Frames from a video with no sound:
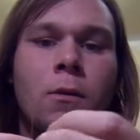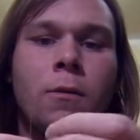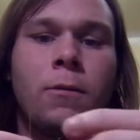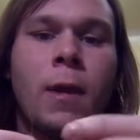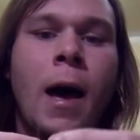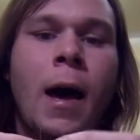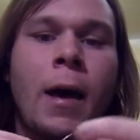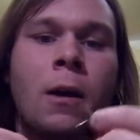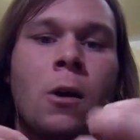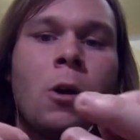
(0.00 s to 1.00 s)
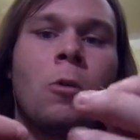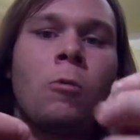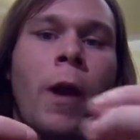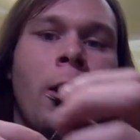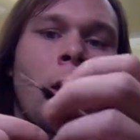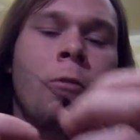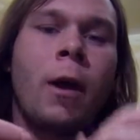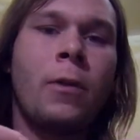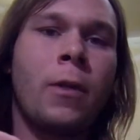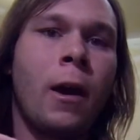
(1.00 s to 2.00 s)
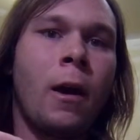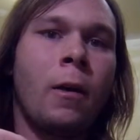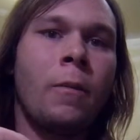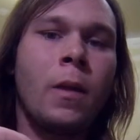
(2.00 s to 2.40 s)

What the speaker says: fly right there.